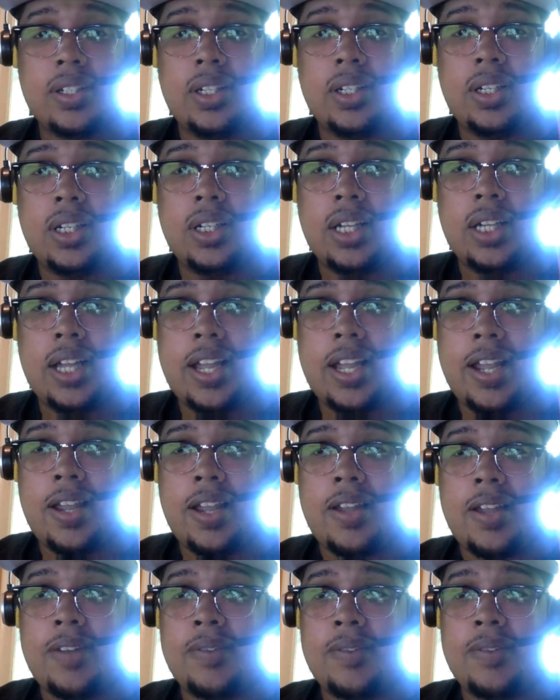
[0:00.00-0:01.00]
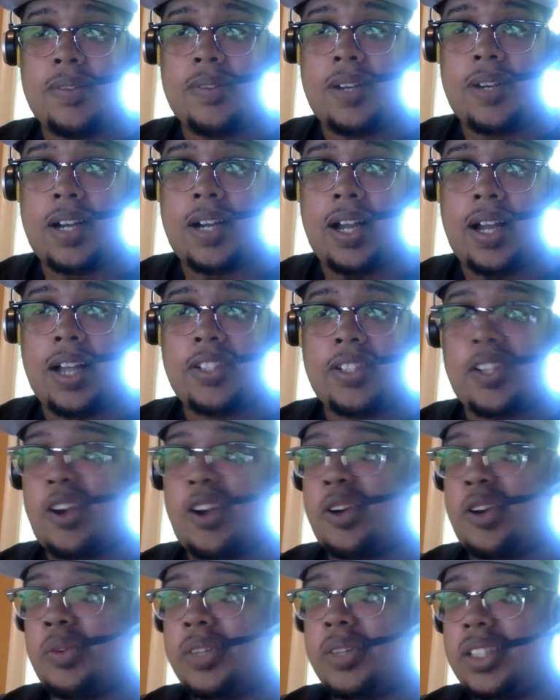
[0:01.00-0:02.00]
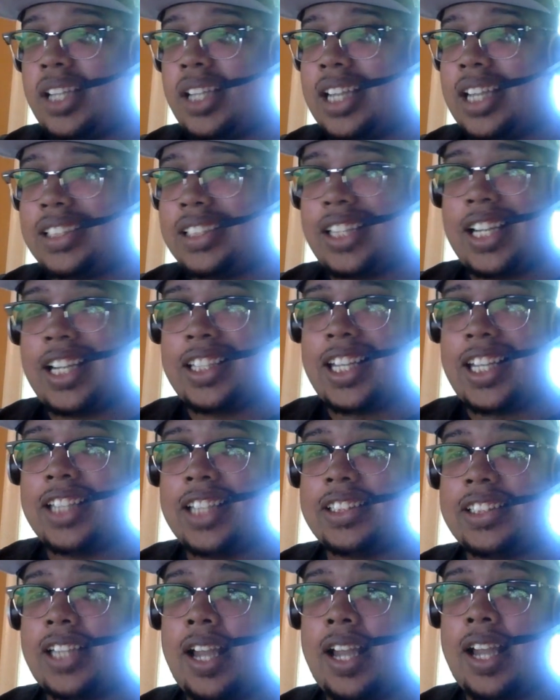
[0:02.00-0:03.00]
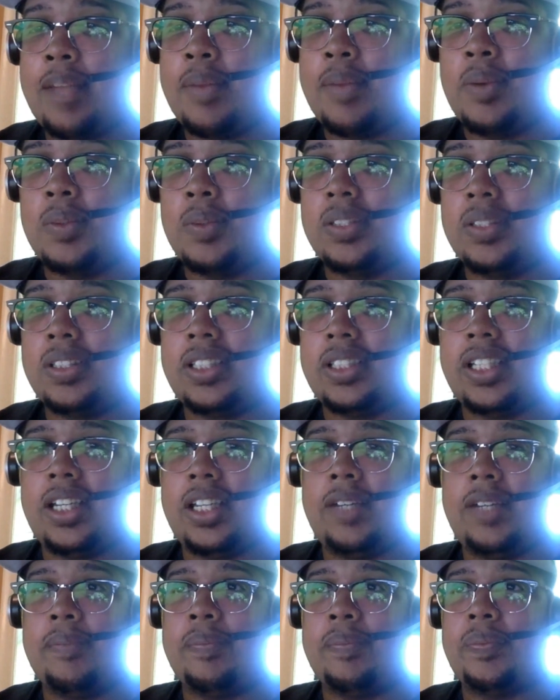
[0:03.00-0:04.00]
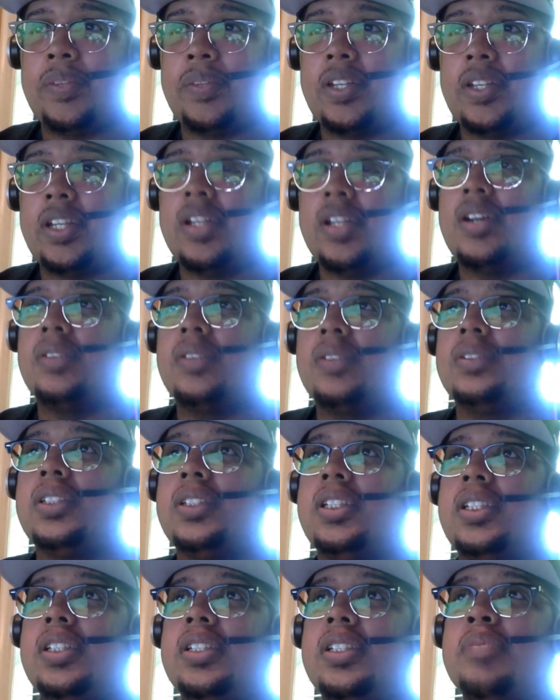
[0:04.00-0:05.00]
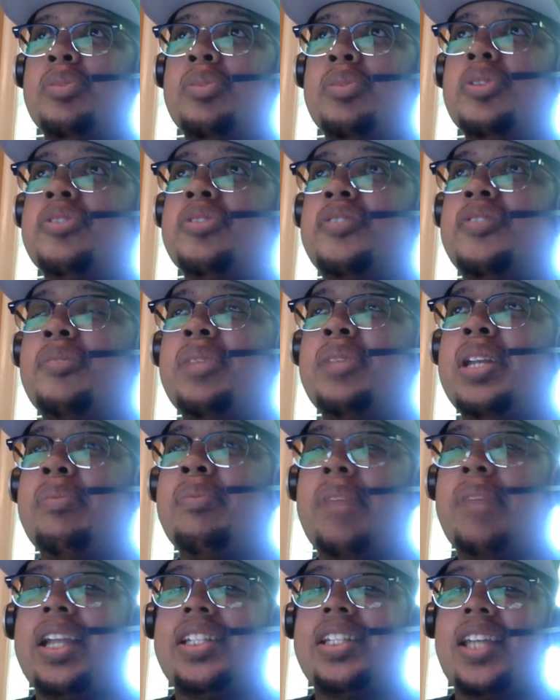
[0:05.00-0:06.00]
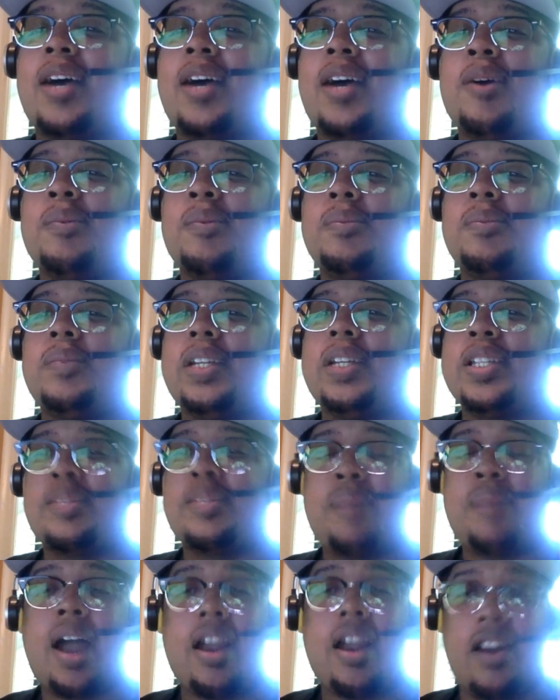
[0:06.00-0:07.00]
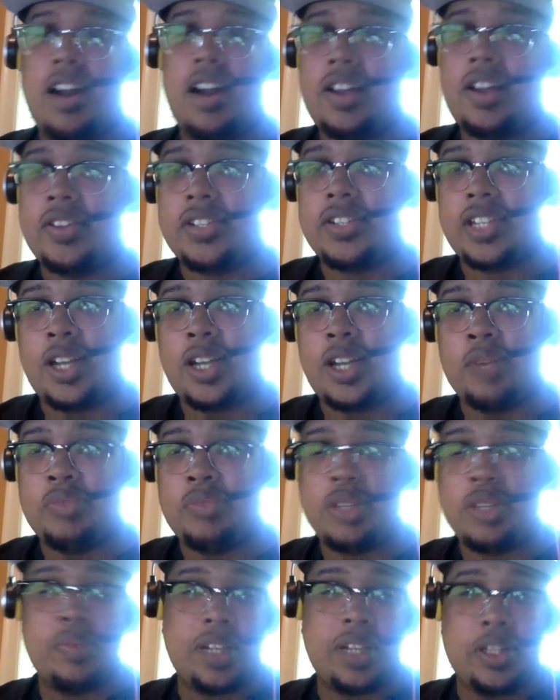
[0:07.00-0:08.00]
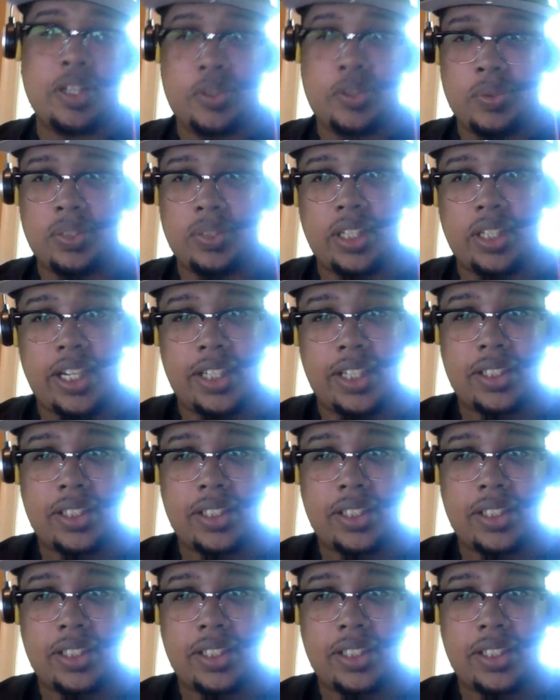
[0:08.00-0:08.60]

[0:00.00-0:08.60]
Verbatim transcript: and I started to realize that at that time it was the you know the the move for me to make to help inspire others to help them get through things